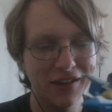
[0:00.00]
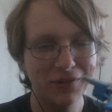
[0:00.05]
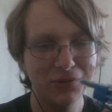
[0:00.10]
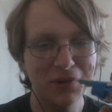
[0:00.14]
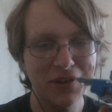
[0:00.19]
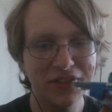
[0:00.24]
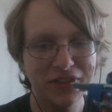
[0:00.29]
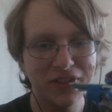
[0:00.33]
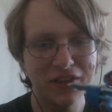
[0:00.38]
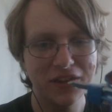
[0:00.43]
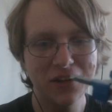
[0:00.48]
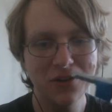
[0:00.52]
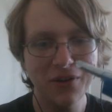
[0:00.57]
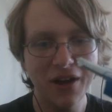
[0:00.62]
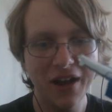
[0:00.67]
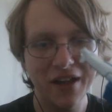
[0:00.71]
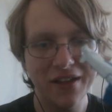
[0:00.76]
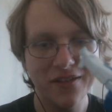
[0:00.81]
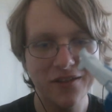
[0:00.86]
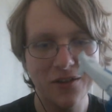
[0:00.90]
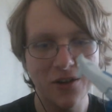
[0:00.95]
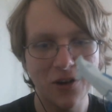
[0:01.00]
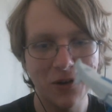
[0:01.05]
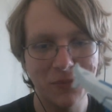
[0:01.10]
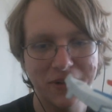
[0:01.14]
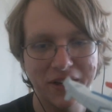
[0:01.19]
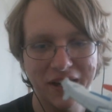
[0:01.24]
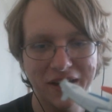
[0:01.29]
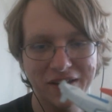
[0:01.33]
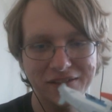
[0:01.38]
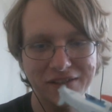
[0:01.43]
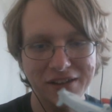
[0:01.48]
With the new head sculpt,
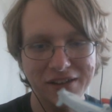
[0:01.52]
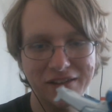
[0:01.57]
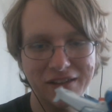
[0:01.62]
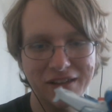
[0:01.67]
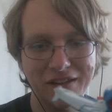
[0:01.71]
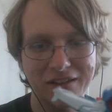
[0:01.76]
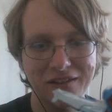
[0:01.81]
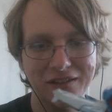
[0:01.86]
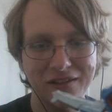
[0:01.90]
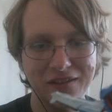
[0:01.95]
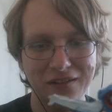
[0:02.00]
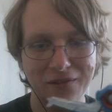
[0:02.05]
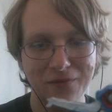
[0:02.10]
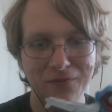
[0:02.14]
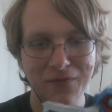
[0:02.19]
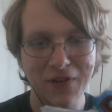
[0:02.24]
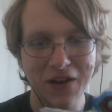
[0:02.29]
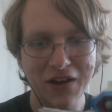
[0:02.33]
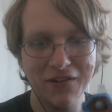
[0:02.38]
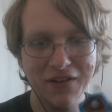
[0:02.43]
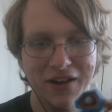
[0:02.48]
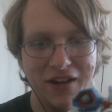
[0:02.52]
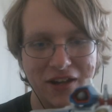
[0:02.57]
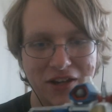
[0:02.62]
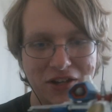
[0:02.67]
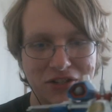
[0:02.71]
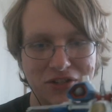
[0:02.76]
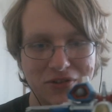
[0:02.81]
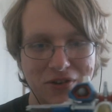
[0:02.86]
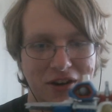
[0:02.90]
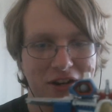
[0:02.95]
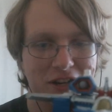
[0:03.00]
he has like this very
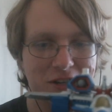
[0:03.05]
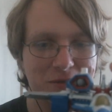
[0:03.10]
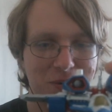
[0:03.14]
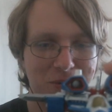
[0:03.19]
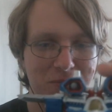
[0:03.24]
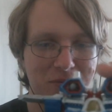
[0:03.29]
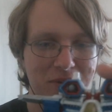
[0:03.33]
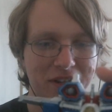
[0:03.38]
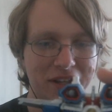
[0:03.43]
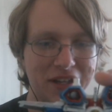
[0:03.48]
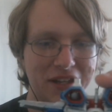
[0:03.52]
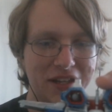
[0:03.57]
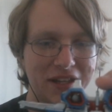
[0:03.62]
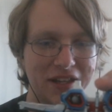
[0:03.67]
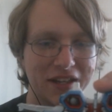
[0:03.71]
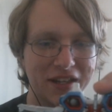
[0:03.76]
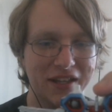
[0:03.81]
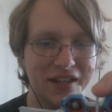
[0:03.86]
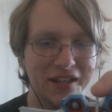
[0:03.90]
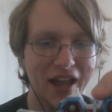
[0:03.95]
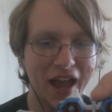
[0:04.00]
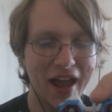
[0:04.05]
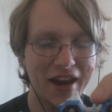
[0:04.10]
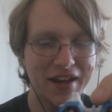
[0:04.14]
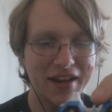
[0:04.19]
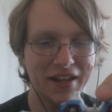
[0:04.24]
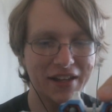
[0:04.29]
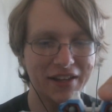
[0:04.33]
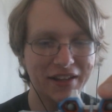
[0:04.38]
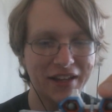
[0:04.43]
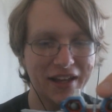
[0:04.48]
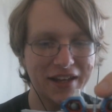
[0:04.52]
strange but really kind
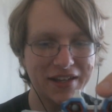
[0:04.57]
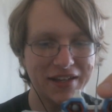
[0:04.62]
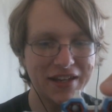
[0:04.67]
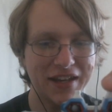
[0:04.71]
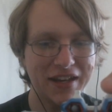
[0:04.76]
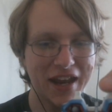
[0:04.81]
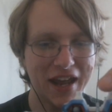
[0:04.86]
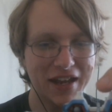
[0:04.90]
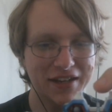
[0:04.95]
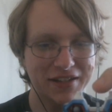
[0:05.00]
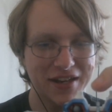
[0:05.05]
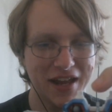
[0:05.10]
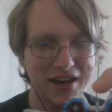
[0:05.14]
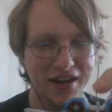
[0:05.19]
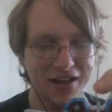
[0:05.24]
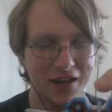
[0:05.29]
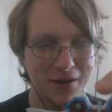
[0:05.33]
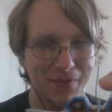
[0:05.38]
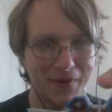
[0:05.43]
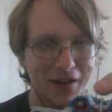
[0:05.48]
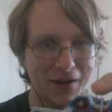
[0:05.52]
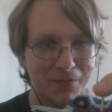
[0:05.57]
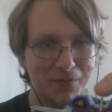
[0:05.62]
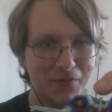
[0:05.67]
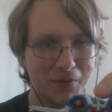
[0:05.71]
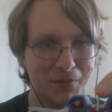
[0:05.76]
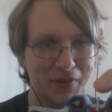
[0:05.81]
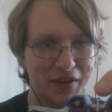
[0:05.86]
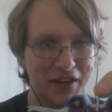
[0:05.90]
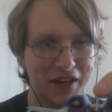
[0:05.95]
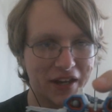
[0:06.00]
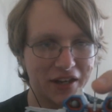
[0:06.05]
of like neat antenna coming up
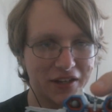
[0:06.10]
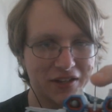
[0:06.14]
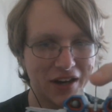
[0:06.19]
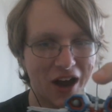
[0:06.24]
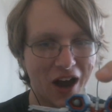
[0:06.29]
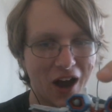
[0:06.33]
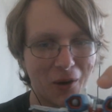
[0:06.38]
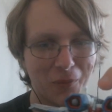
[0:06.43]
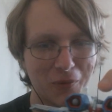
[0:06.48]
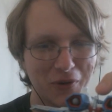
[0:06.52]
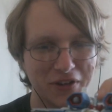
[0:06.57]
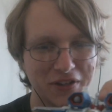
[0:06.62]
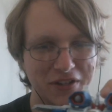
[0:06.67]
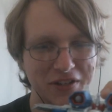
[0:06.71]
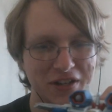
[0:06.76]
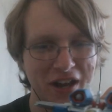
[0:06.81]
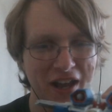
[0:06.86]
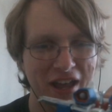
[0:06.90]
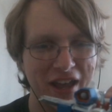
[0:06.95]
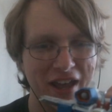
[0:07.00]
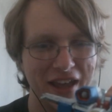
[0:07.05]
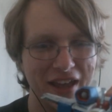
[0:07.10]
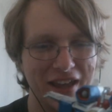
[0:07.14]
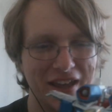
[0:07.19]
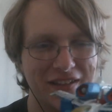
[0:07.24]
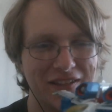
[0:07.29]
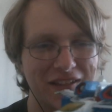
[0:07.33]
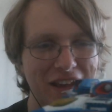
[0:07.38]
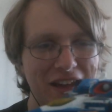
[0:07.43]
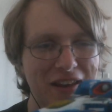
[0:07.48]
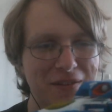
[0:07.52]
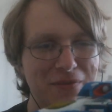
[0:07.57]
from the top, which
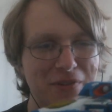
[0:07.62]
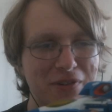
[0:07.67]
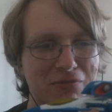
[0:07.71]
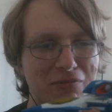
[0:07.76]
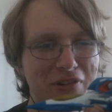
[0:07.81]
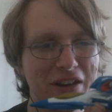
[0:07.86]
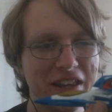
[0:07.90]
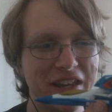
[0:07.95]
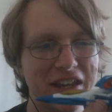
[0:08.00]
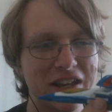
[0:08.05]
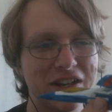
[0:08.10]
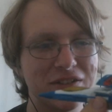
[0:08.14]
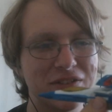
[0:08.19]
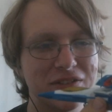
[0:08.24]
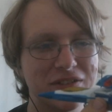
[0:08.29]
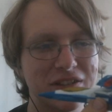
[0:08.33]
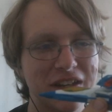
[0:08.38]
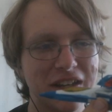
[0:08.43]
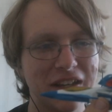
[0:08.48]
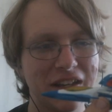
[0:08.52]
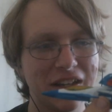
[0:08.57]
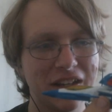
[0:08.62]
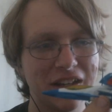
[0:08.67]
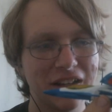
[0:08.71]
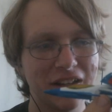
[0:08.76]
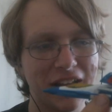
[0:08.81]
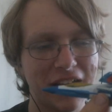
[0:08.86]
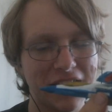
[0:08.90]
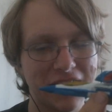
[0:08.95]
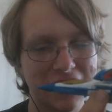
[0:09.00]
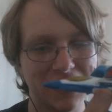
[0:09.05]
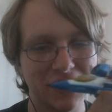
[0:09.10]
is kind of a really interesting
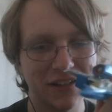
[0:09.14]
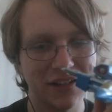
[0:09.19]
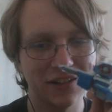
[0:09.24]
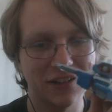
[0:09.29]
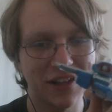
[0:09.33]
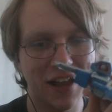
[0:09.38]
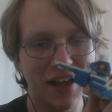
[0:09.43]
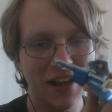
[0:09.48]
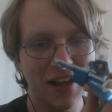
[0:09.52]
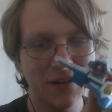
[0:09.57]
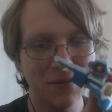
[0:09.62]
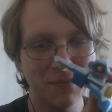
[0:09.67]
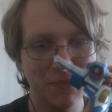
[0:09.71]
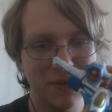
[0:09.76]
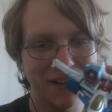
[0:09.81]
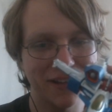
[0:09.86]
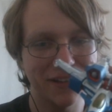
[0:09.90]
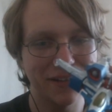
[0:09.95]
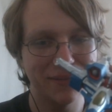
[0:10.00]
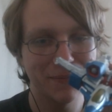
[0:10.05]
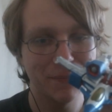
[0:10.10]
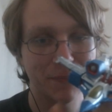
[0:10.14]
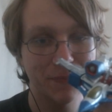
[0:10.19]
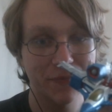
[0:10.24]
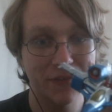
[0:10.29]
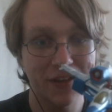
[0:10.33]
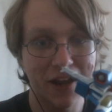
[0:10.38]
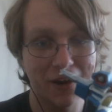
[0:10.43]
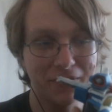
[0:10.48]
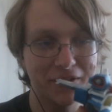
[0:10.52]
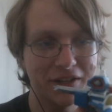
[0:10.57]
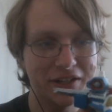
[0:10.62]
like design, but
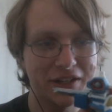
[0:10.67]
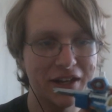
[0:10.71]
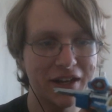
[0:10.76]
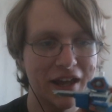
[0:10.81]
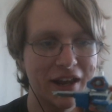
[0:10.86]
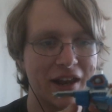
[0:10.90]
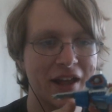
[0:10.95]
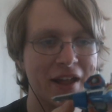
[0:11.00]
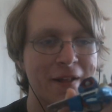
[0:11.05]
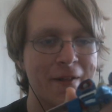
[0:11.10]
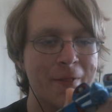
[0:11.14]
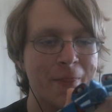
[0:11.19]
I really dig it.